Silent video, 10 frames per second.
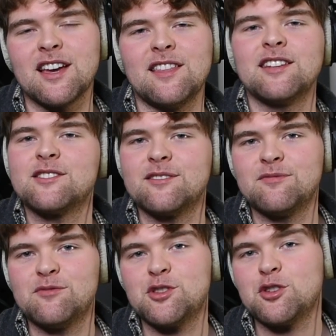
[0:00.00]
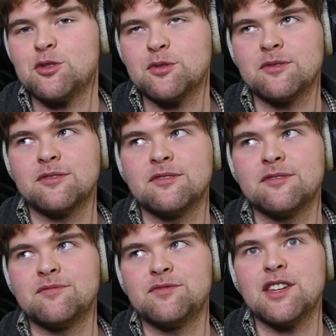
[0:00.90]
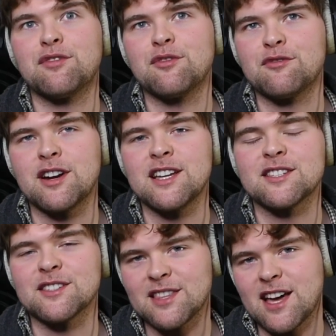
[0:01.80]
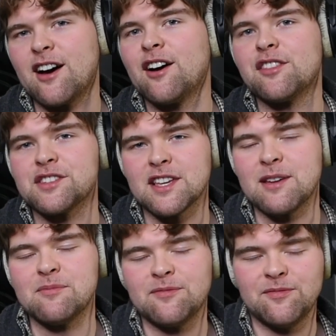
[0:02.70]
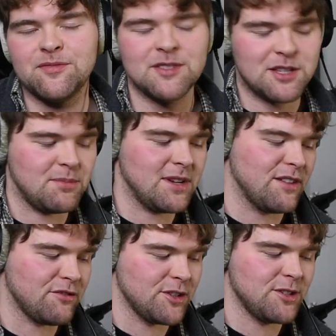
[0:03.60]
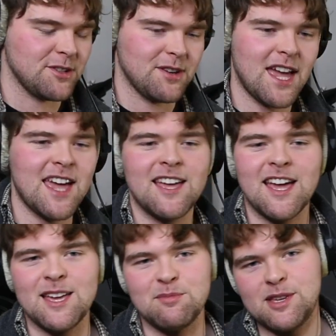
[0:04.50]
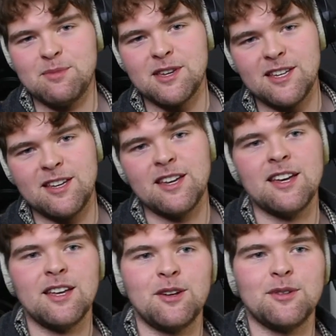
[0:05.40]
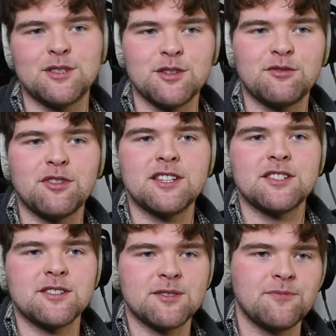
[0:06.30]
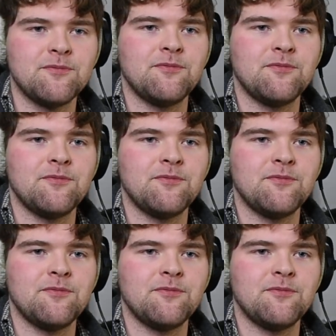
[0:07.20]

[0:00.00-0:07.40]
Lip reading: and then 2 different phrases that are the same. So I'll play that for you. So A, B, B with 2 phrases.